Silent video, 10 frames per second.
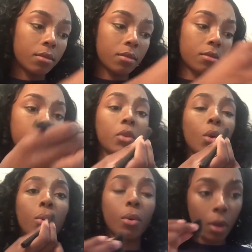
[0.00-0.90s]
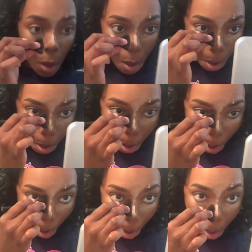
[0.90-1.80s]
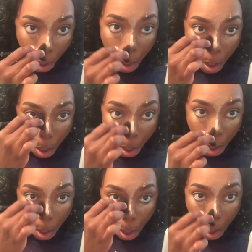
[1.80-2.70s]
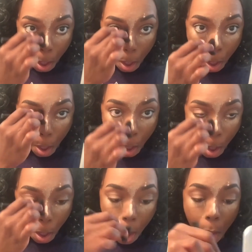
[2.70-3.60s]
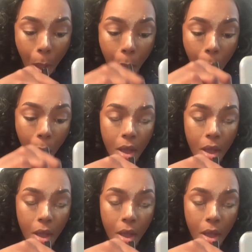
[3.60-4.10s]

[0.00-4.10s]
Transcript: And I'm going to take the lightest contour shade just to contour my nose,